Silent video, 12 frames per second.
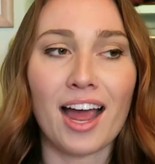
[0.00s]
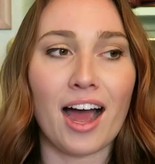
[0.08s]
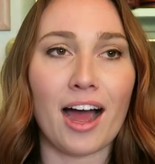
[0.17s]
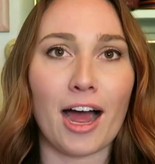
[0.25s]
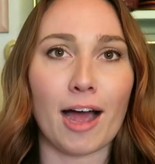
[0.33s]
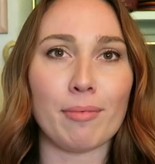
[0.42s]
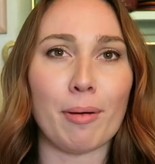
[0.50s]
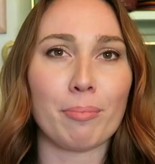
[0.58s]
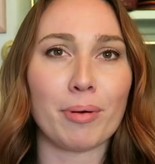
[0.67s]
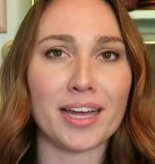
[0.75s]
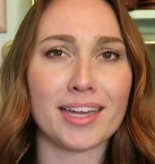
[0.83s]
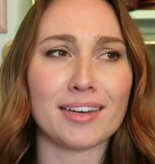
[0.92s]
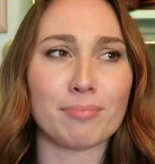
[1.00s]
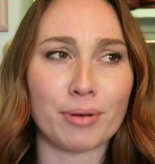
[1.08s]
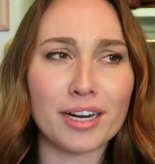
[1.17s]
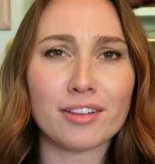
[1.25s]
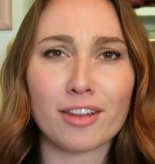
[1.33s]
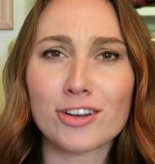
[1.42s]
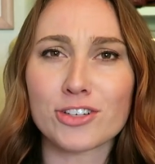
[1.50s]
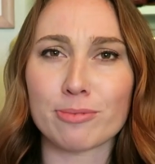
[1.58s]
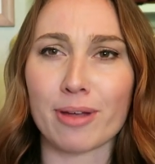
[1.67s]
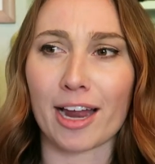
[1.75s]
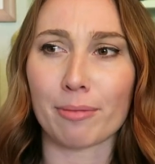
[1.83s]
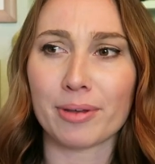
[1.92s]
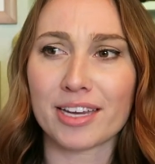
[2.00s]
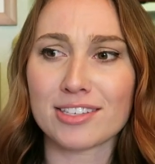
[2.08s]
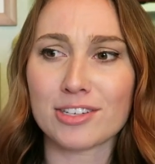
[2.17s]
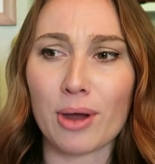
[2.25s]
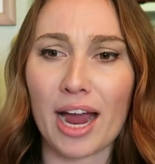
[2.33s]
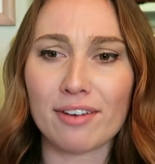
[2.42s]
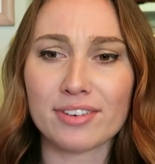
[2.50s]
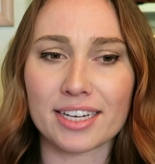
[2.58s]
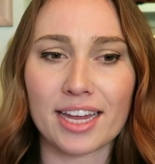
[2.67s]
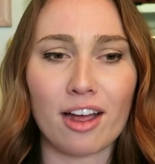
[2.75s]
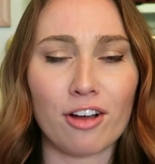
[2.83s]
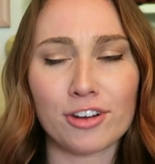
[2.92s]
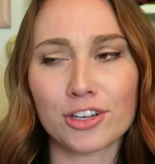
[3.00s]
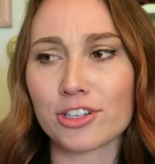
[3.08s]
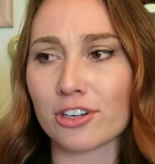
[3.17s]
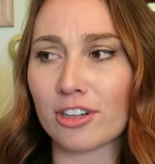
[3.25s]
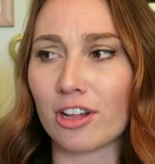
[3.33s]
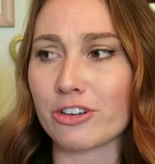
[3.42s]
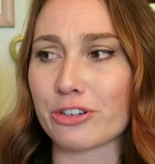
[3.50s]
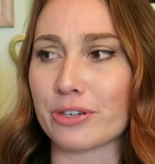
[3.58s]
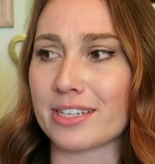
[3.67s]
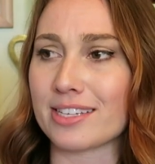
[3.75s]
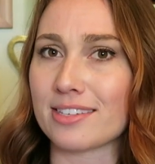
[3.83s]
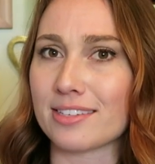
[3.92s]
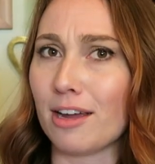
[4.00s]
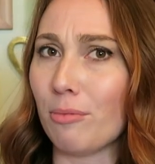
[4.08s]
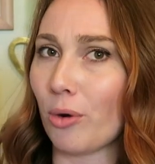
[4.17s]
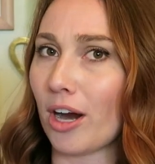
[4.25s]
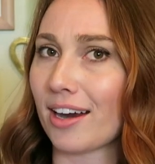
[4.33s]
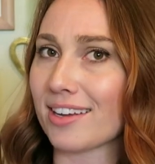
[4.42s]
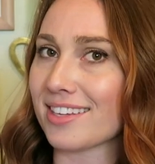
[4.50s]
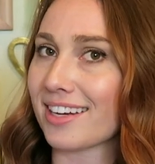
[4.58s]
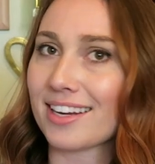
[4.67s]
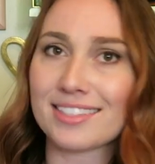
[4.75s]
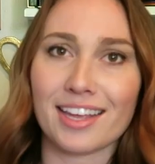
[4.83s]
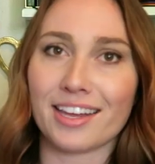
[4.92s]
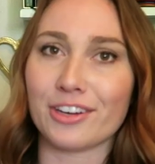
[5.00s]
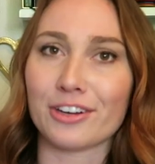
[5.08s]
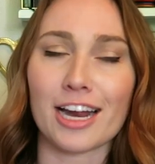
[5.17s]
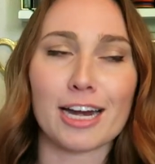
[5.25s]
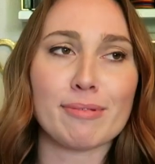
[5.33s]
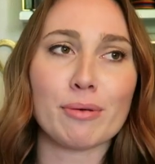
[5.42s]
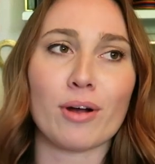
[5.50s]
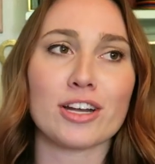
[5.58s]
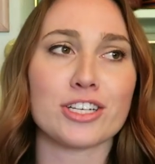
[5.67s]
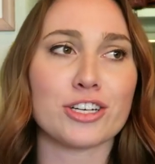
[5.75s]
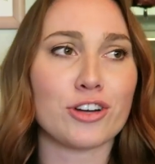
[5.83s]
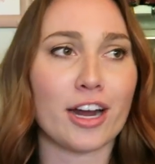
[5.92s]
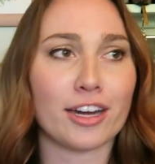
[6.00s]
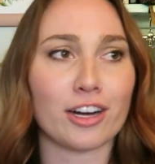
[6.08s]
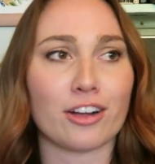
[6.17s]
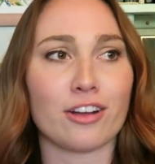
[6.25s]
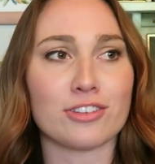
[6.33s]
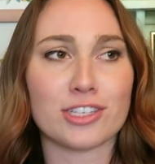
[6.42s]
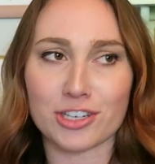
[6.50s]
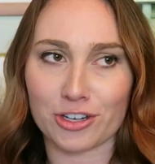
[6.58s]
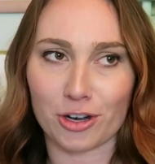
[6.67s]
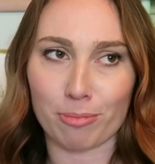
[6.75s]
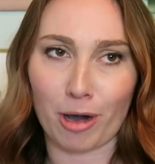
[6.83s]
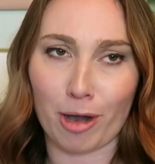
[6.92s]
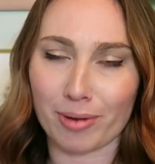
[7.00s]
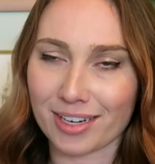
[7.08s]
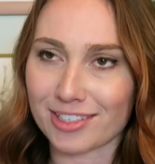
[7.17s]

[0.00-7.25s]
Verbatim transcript: Um, but bring a laundry bag, because you have to get all your dirty laundry somewhere, because like I said, you're not gonna be washing and drying your clothes in your own apartment.